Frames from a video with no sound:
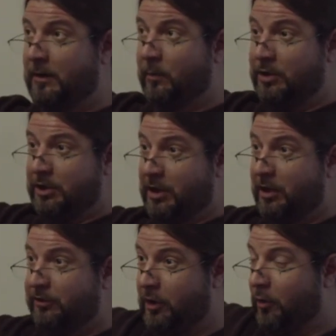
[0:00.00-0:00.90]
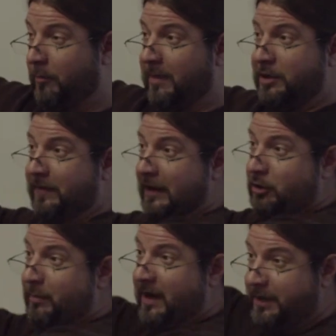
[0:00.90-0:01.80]
which is also
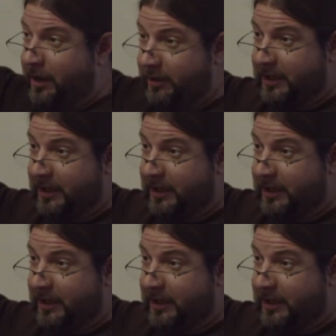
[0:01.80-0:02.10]
manufactured by another